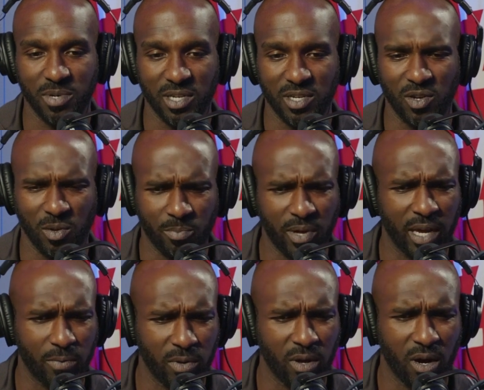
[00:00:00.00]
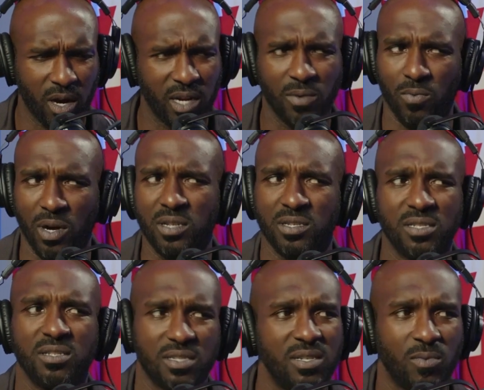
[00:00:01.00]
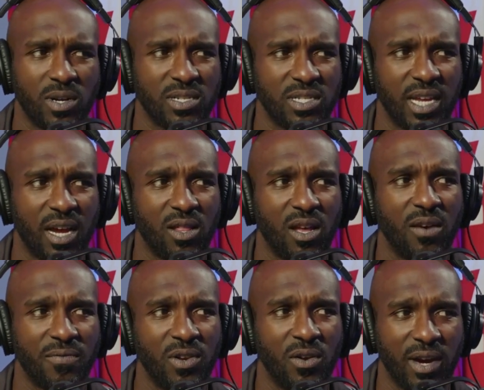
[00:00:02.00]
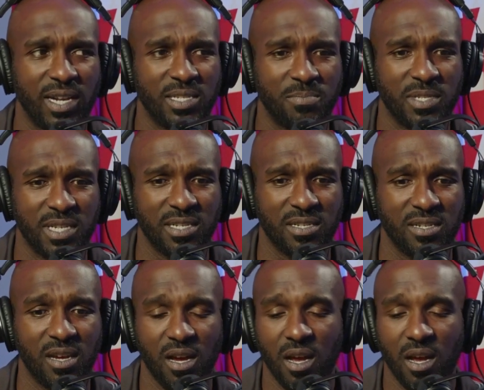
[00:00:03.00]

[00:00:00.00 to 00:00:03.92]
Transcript: but he played real hard and he worked his tail off, at his position.